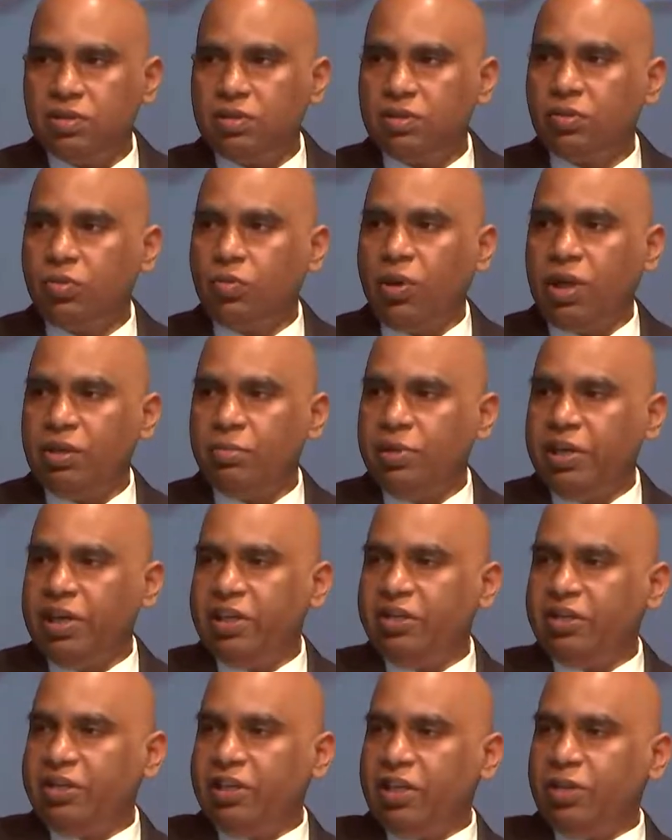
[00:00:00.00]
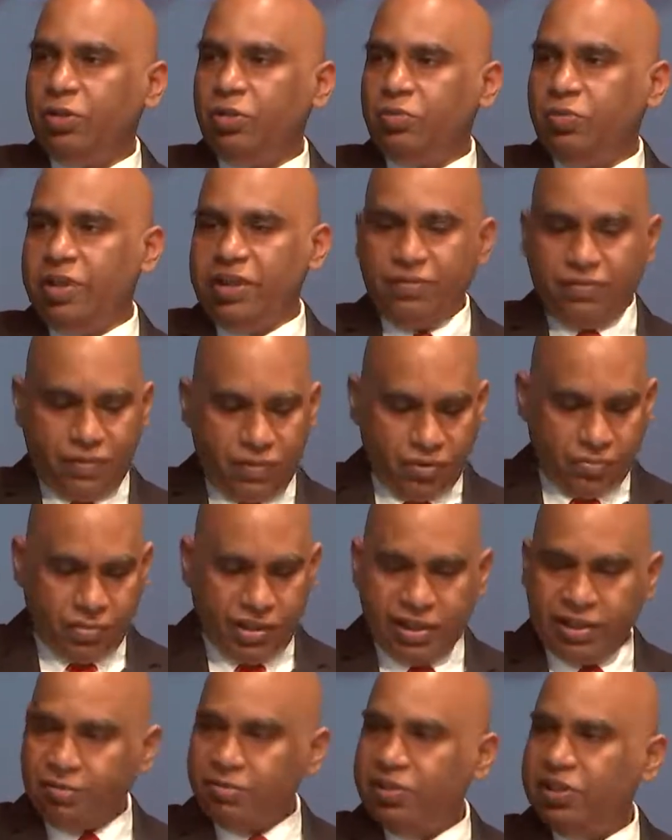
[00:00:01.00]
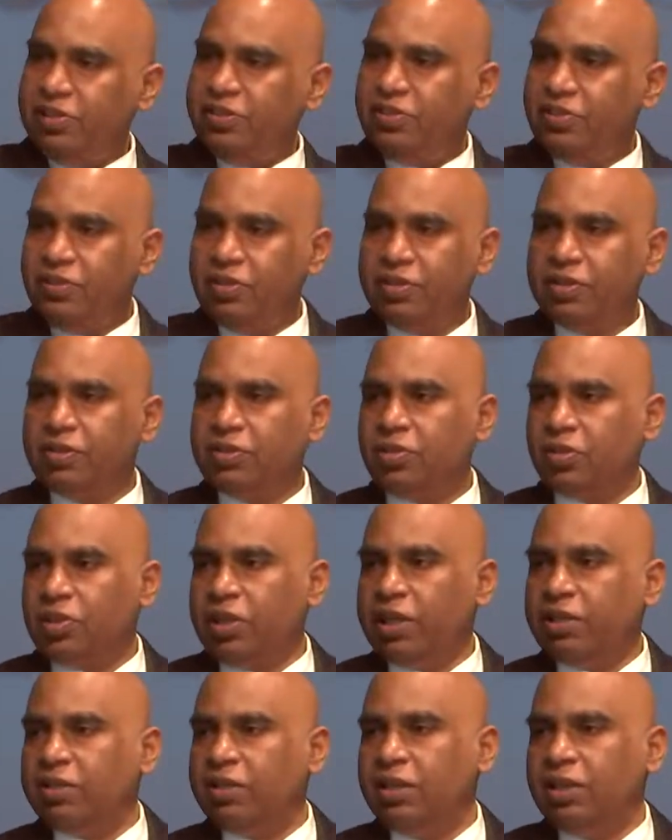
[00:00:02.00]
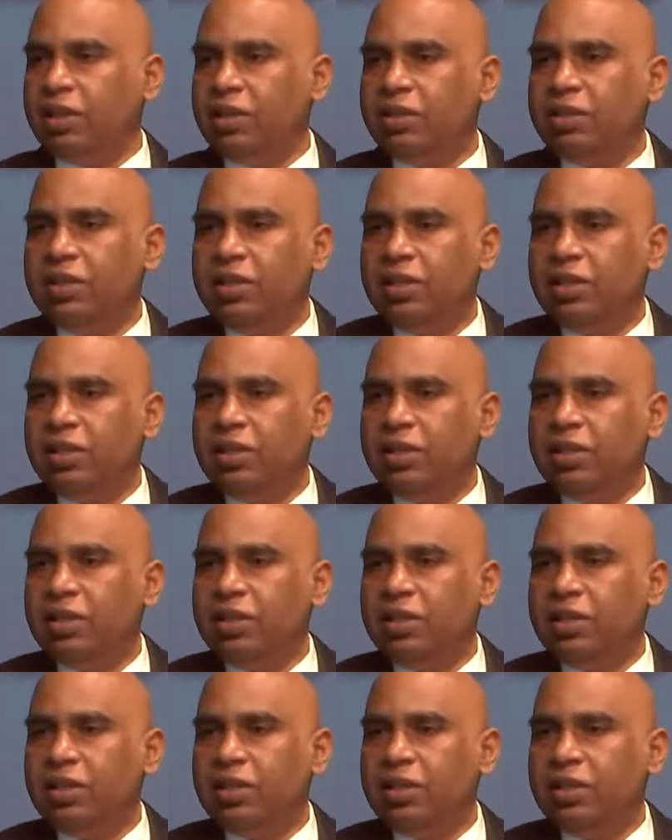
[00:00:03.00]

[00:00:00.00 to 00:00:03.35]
One minute, can you wait for the mic, please? So that the